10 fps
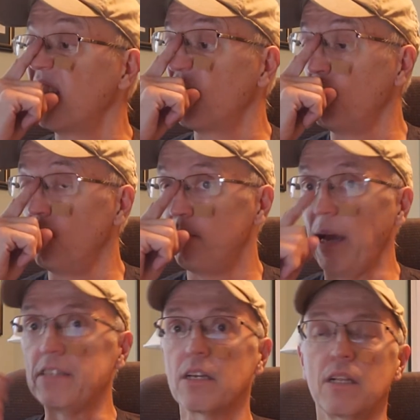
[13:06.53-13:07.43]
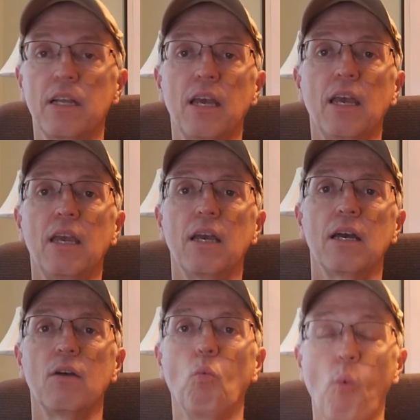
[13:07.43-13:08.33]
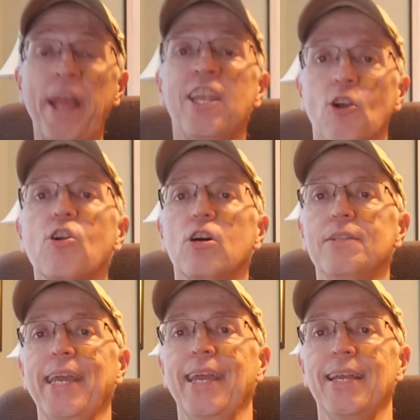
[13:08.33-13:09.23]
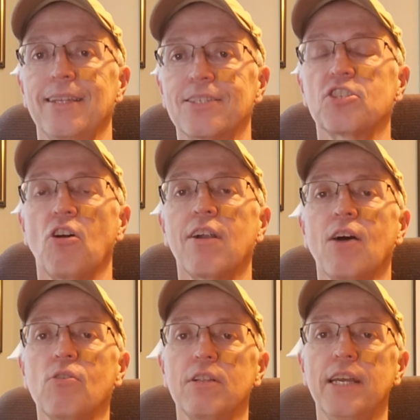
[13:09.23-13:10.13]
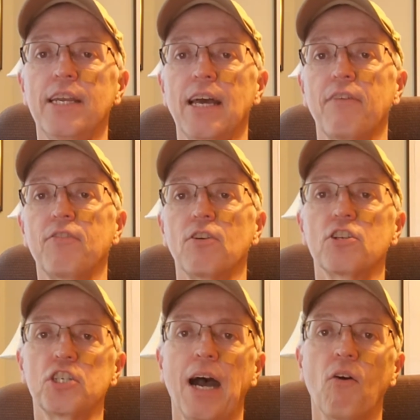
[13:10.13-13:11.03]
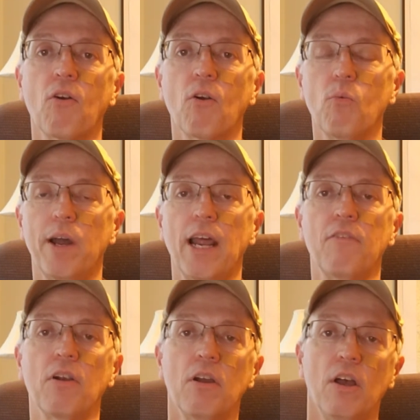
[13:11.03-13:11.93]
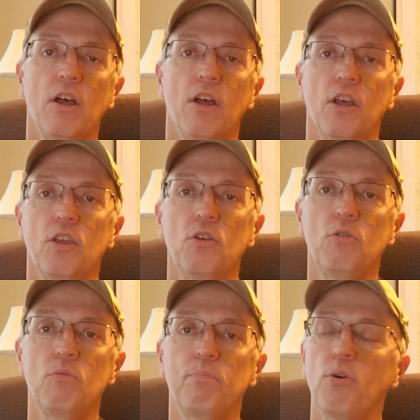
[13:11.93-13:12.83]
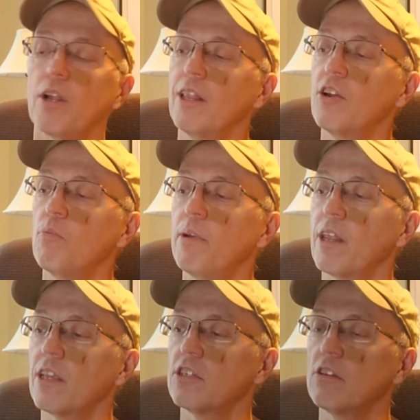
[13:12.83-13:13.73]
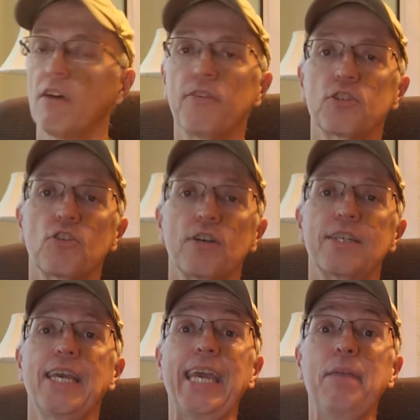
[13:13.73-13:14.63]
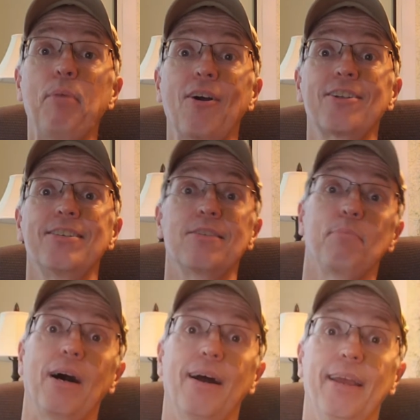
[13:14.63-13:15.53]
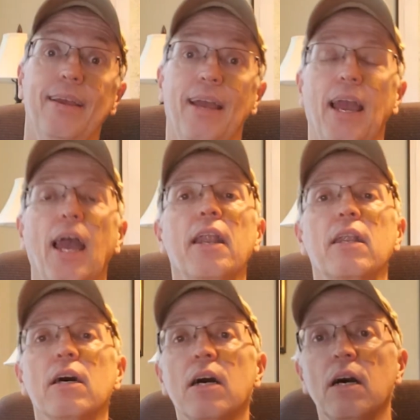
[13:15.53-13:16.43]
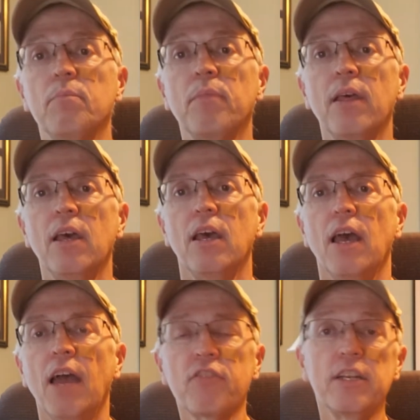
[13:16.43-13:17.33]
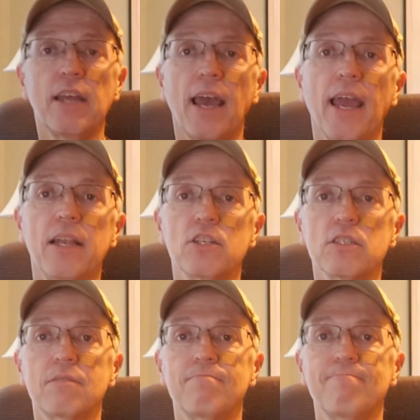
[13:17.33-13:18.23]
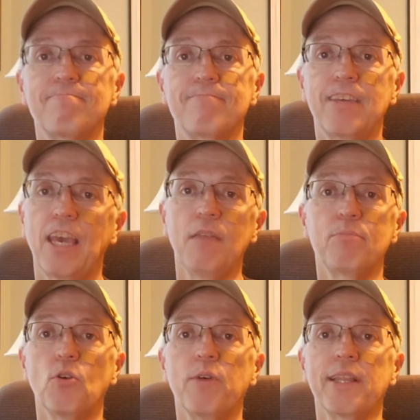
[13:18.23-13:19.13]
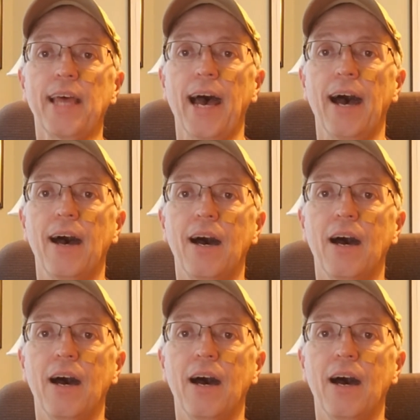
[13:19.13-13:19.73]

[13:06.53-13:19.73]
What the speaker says: You basically, when you're clean, you start out clean after a shower or whatever, you put a little bit of this stuff in certain key parts of your body, and every day just keep doing that.